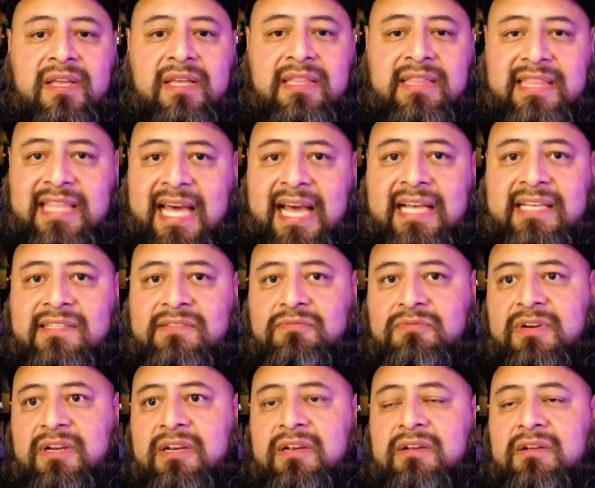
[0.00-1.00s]
That's
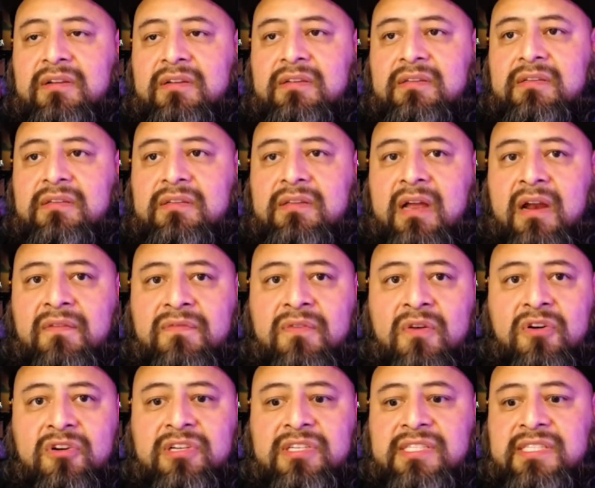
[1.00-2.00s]
where our
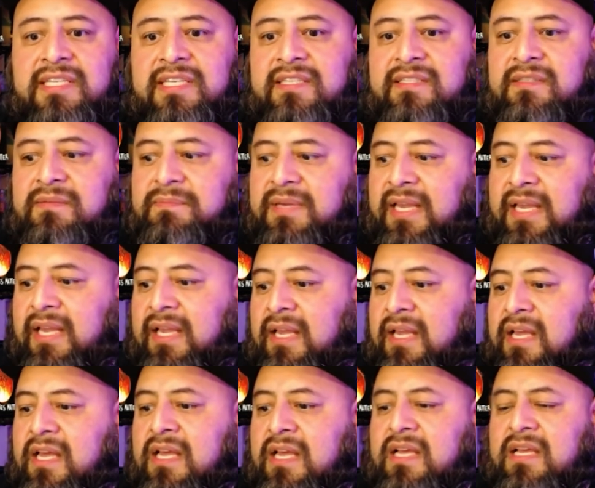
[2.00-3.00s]
focus needs to be.
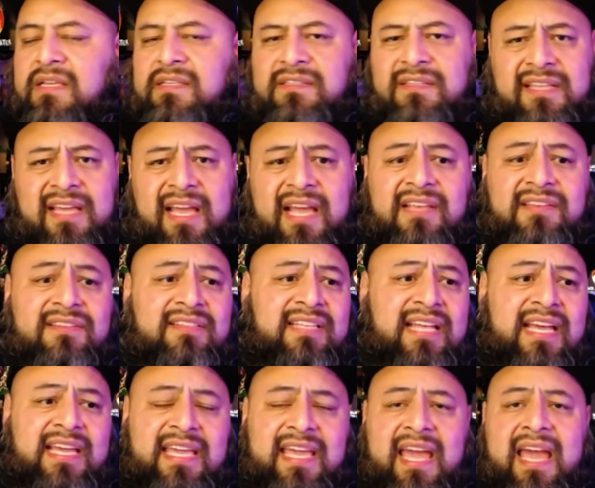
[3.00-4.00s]
So the answer is
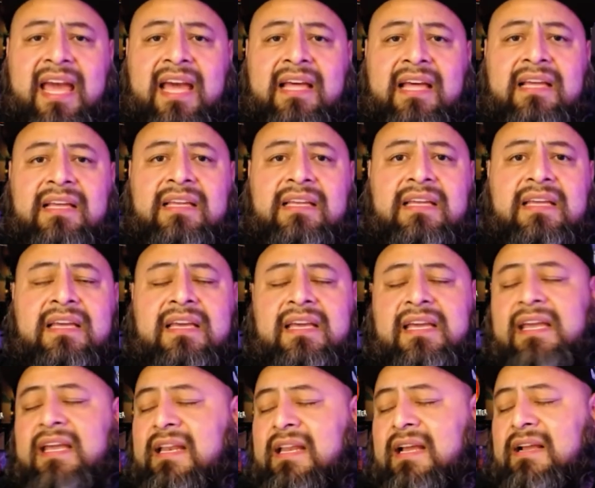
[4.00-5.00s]
like, yeah.
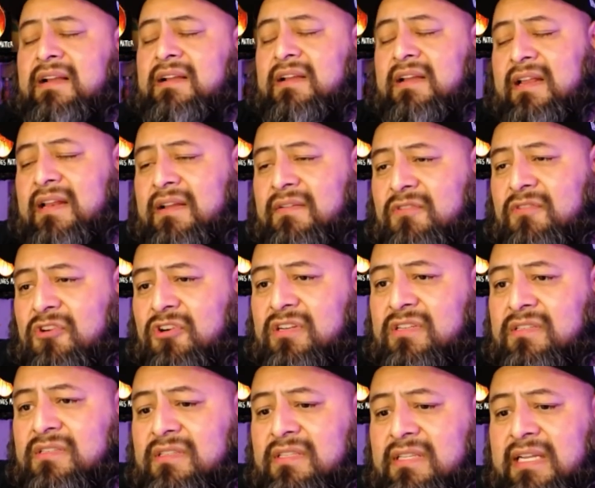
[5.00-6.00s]
And, and of
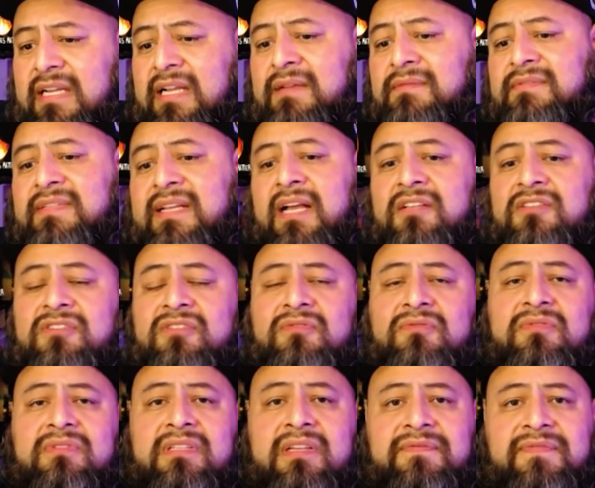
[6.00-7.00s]
course, it comes down
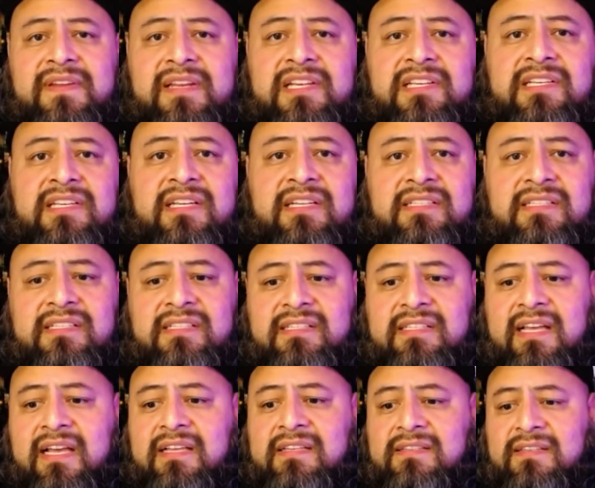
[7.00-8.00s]
to definition of
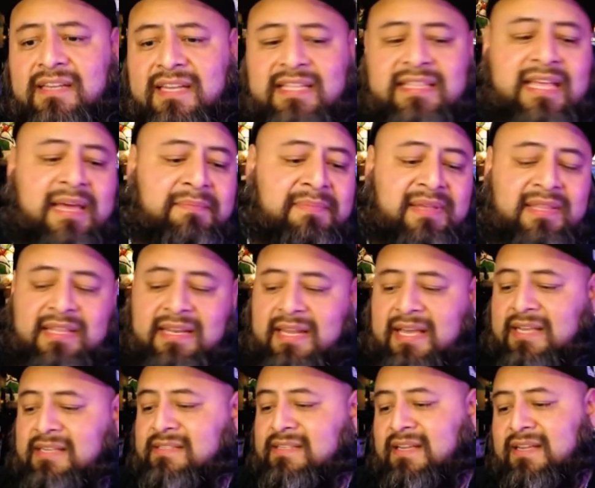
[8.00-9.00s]
success. So let that be the
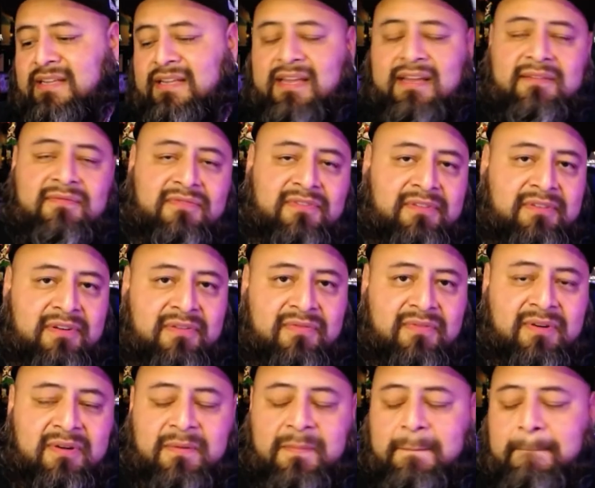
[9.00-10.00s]
last thing. Yeah, for real, for
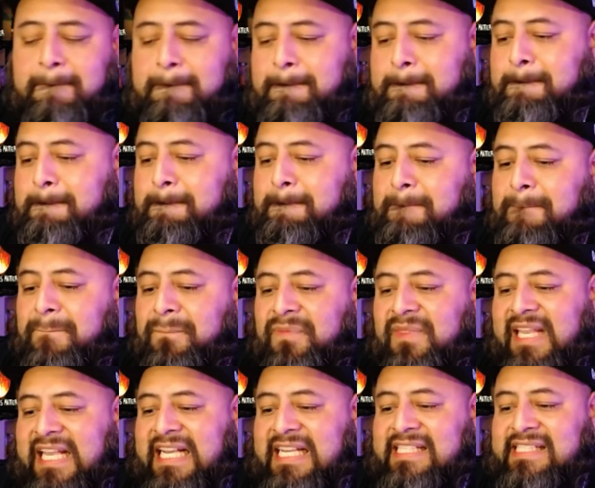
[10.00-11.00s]
real.